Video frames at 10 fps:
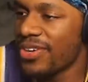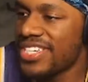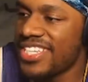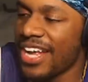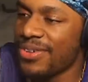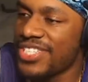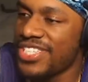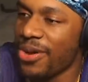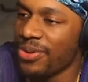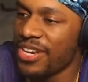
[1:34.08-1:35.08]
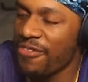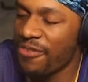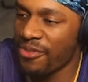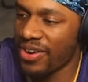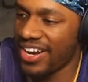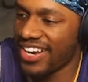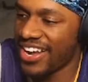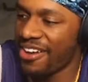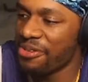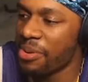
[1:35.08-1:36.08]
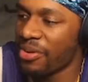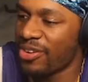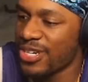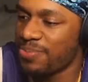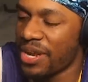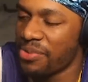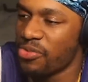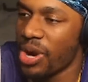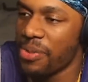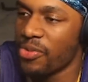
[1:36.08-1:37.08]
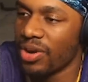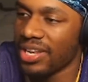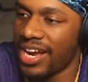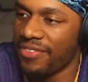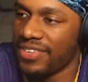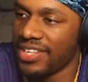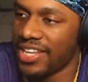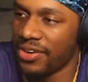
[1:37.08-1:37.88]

we sounds so different right now. I remember Chris being way more lively if later.